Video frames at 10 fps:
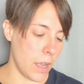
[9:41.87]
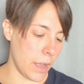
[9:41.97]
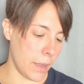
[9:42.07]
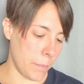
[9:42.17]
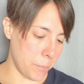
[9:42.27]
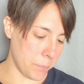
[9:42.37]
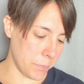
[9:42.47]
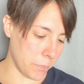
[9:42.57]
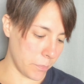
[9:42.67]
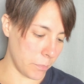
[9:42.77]
Um,
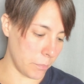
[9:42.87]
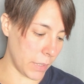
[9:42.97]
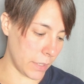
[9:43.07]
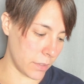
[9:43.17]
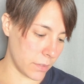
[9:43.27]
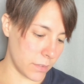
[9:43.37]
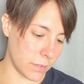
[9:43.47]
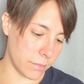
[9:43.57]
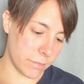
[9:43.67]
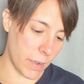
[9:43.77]
but
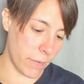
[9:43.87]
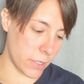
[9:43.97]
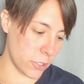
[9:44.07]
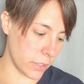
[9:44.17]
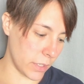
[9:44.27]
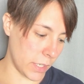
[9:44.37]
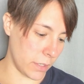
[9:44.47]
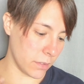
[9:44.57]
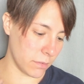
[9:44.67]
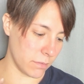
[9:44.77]

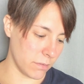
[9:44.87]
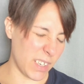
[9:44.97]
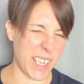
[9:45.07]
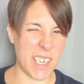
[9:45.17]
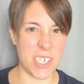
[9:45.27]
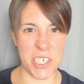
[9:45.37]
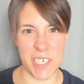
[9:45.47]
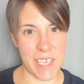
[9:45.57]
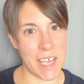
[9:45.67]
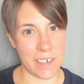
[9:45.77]
eventually, I guess she
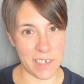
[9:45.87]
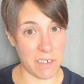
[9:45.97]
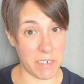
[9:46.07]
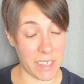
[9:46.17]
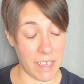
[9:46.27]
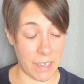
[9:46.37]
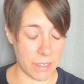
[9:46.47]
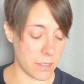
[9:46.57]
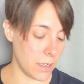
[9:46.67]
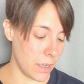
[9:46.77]
had had enough of
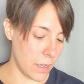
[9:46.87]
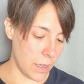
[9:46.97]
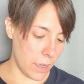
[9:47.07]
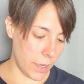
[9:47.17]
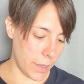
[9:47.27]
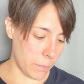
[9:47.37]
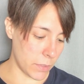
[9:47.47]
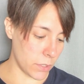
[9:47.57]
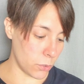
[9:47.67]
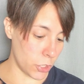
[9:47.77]
that, um,
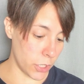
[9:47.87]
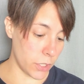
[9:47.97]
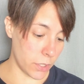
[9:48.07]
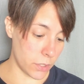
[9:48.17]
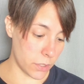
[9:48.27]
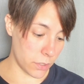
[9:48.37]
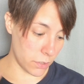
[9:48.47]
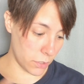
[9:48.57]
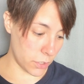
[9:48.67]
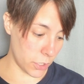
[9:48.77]
so she had
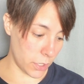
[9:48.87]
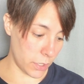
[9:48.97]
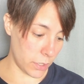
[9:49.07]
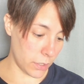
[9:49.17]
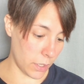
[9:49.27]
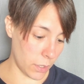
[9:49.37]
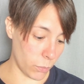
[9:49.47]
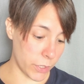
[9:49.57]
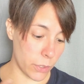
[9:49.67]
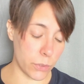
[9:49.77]
she uh,
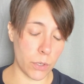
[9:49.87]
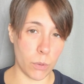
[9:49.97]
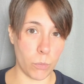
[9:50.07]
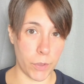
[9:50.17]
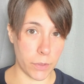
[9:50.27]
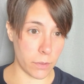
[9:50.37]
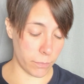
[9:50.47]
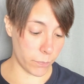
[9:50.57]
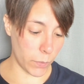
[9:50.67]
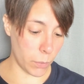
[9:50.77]
returned home with
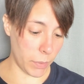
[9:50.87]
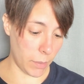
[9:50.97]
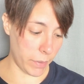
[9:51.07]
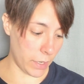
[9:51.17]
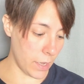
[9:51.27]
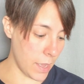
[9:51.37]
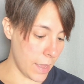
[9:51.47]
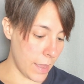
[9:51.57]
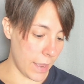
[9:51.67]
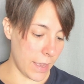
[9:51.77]
her baby.
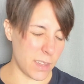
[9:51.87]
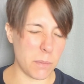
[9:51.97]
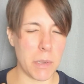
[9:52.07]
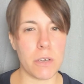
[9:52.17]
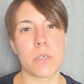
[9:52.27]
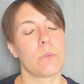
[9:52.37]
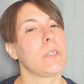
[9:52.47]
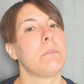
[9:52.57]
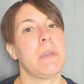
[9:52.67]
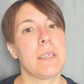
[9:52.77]
And the marriage
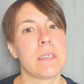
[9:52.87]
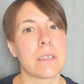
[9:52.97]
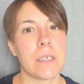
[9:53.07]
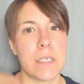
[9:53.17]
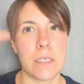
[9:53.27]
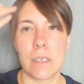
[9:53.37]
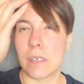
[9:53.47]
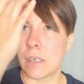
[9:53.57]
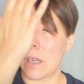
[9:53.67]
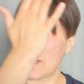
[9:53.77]
was basically
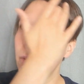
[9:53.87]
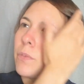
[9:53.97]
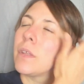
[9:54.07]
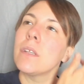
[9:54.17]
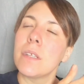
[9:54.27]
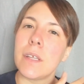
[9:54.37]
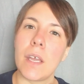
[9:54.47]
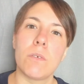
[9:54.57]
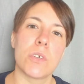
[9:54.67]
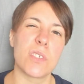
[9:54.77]
done. I don't think that they
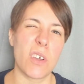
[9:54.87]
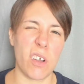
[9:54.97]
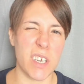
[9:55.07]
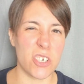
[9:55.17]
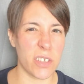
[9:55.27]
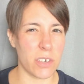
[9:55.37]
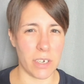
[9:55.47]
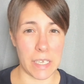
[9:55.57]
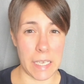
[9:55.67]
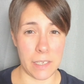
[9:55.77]
ever saw each other
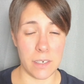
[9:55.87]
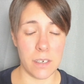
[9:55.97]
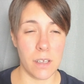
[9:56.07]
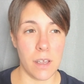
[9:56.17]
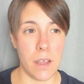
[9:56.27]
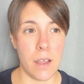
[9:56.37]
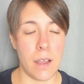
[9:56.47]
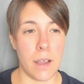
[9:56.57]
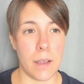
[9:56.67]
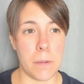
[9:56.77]
again,
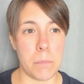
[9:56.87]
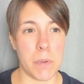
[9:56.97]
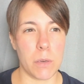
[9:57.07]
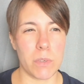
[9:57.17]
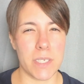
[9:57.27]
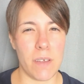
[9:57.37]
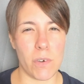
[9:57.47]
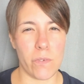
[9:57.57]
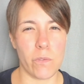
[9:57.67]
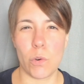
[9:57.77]
um, but it was
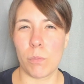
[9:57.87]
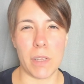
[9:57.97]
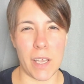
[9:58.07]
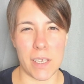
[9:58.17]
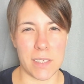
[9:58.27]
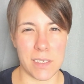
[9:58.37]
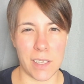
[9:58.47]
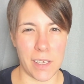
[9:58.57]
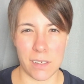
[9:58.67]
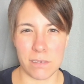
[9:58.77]
never formalized,
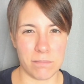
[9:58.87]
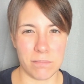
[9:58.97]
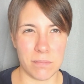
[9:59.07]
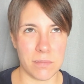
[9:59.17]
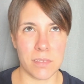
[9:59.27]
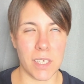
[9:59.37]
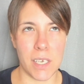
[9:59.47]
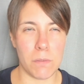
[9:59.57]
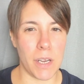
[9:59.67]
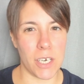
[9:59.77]
like They
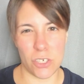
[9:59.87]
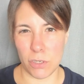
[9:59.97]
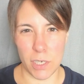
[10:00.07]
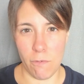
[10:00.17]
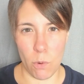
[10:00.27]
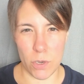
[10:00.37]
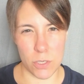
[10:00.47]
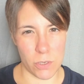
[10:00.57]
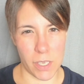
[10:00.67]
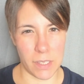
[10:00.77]
never actually divorced
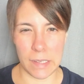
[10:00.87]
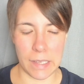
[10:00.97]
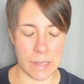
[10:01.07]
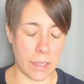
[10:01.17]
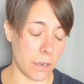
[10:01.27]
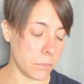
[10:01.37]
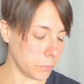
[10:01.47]
or anything like that.